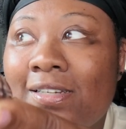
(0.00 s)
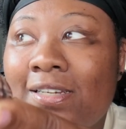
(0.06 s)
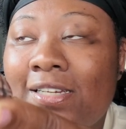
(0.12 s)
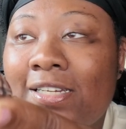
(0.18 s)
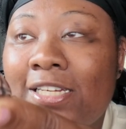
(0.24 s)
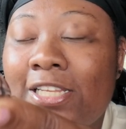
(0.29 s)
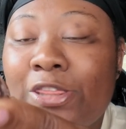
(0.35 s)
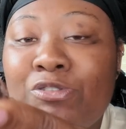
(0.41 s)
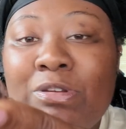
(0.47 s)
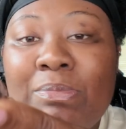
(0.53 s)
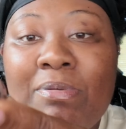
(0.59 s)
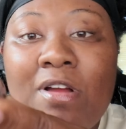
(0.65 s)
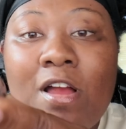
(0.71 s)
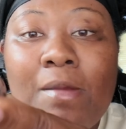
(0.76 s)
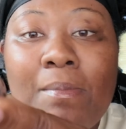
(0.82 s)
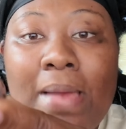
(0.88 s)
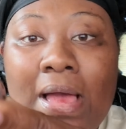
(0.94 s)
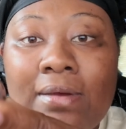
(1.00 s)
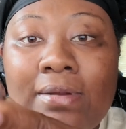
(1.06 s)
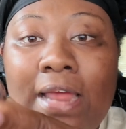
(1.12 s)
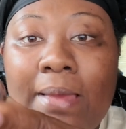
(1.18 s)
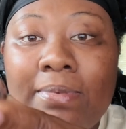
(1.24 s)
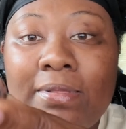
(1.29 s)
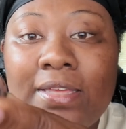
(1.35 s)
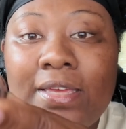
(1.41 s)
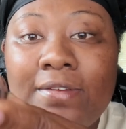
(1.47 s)
3-prong mount,
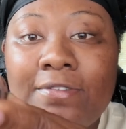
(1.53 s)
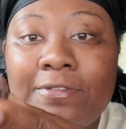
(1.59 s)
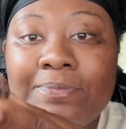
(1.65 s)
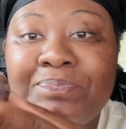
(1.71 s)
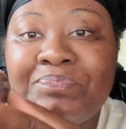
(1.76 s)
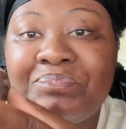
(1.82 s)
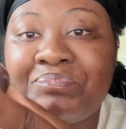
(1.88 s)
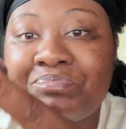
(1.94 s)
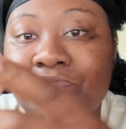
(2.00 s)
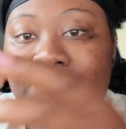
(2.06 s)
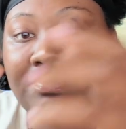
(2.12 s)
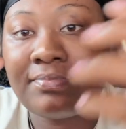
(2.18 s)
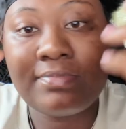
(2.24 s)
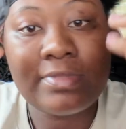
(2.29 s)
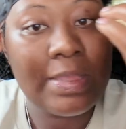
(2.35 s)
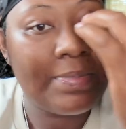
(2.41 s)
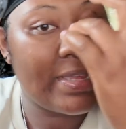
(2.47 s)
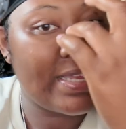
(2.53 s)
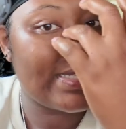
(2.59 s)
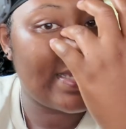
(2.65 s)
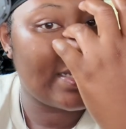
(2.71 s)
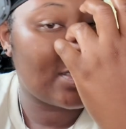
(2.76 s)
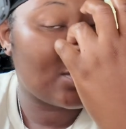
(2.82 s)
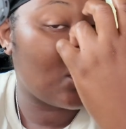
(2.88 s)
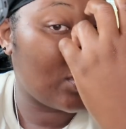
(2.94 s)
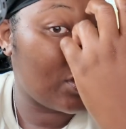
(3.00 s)
I believe, because
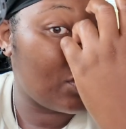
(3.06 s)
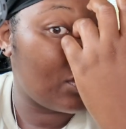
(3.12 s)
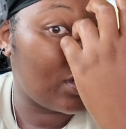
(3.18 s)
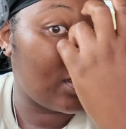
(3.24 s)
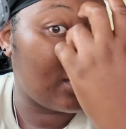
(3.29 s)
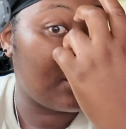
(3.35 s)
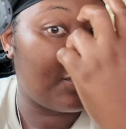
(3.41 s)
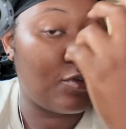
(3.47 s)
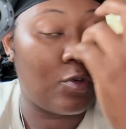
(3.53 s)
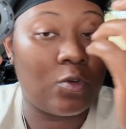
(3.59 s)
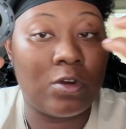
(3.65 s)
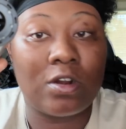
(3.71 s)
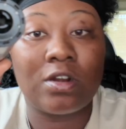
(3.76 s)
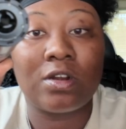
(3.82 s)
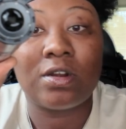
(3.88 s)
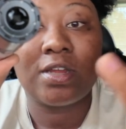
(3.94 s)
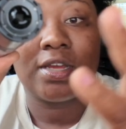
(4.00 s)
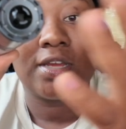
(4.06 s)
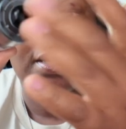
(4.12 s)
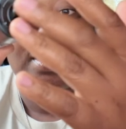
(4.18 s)
that is the one you need for